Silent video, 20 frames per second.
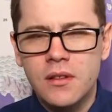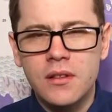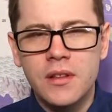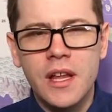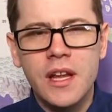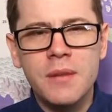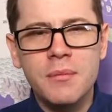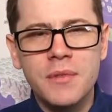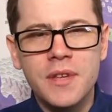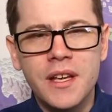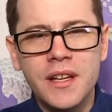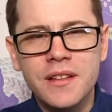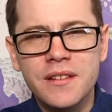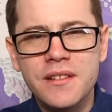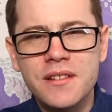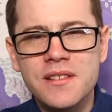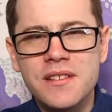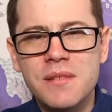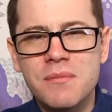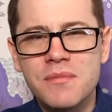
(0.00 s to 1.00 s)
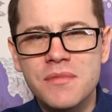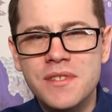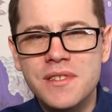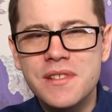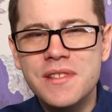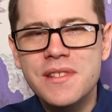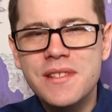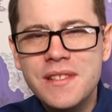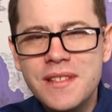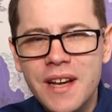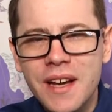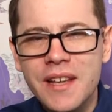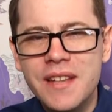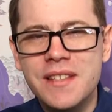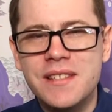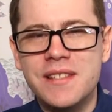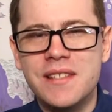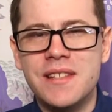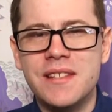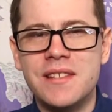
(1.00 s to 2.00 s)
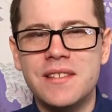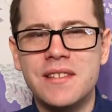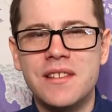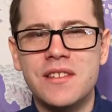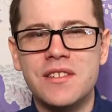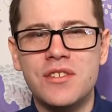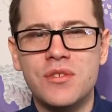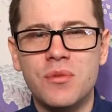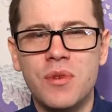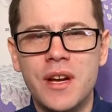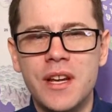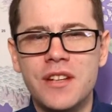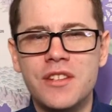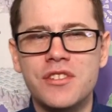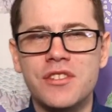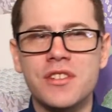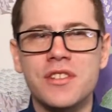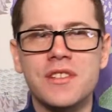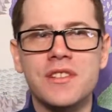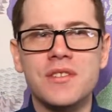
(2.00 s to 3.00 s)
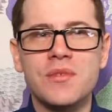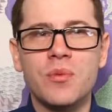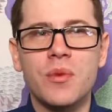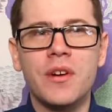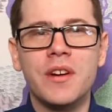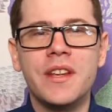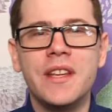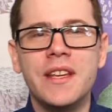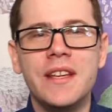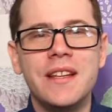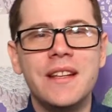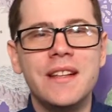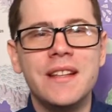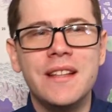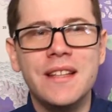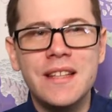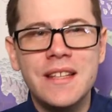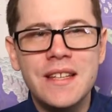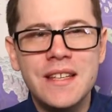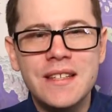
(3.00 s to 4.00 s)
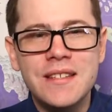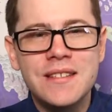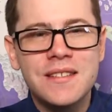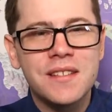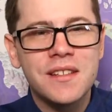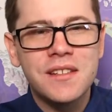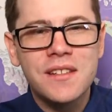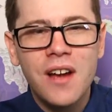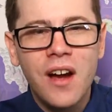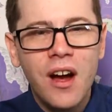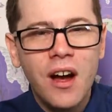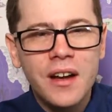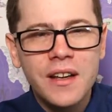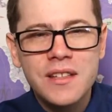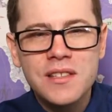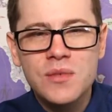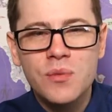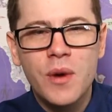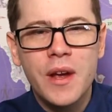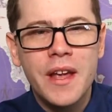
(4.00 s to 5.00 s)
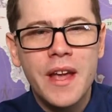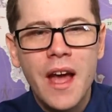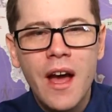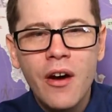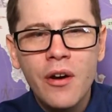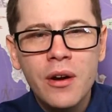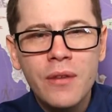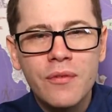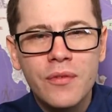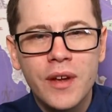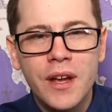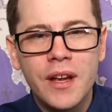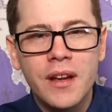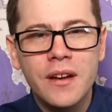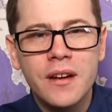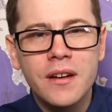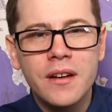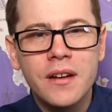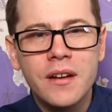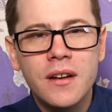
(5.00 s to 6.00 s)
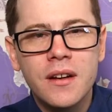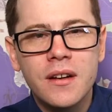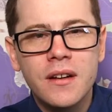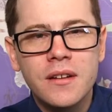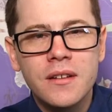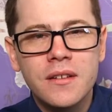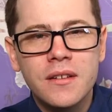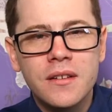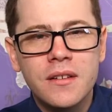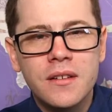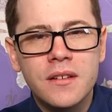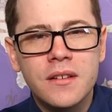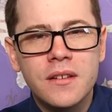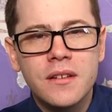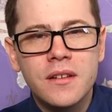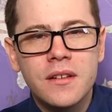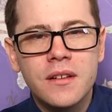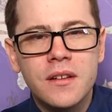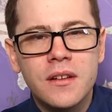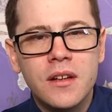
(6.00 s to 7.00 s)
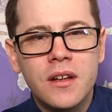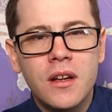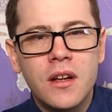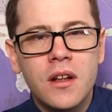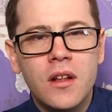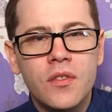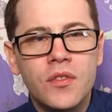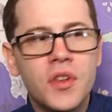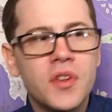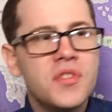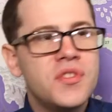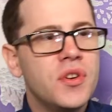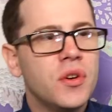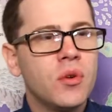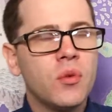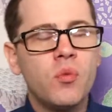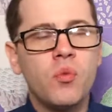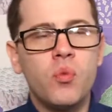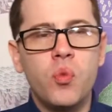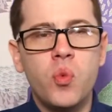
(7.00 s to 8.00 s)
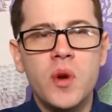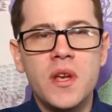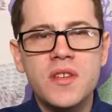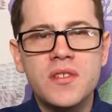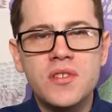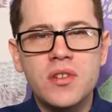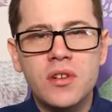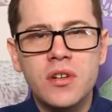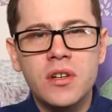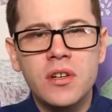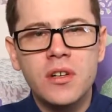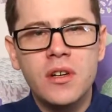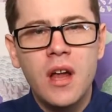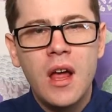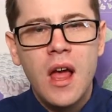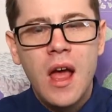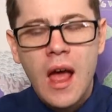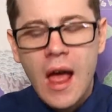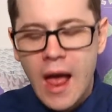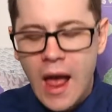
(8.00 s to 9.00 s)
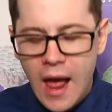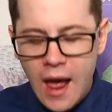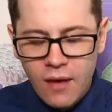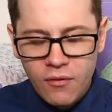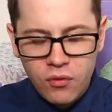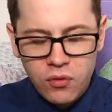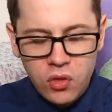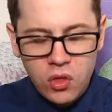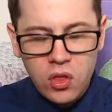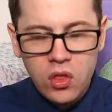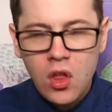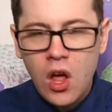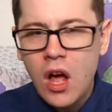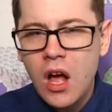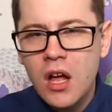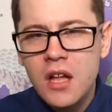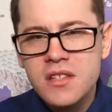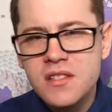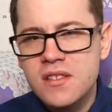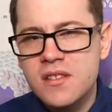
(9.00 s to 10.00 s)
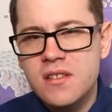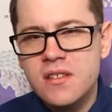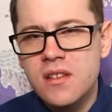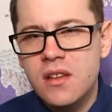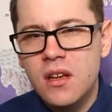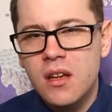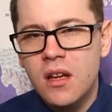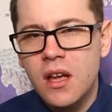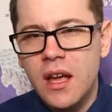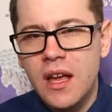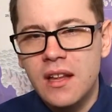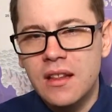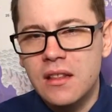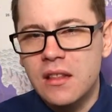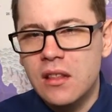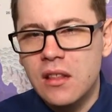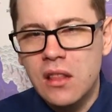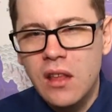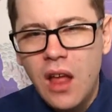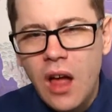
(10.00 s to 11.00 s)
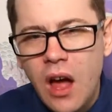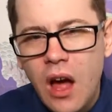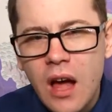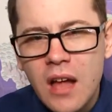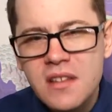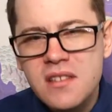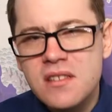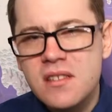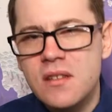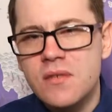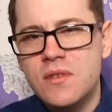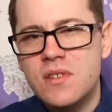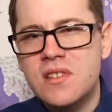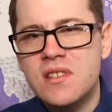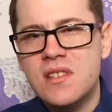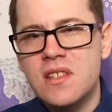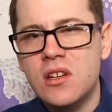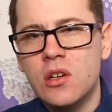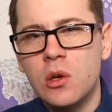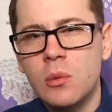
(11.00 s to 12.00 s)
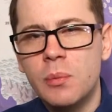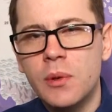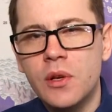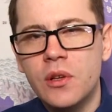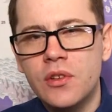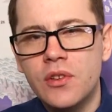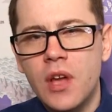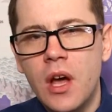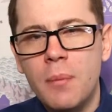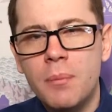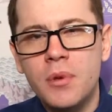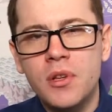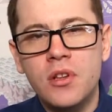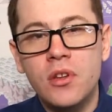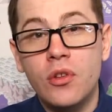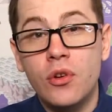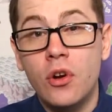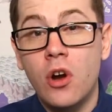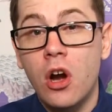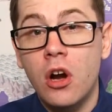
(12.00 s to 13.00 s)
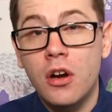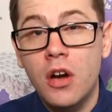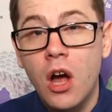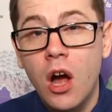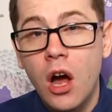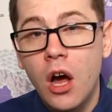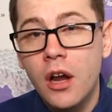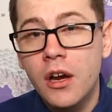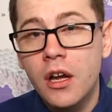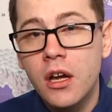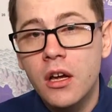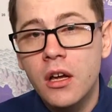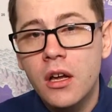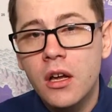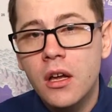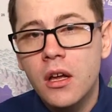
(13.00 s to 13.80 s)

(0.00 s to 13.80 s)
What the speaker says: Let him get into some dicey situations where he needs to talk his way out of it. Does your wizard have lots and lots of skill build up into their arcana?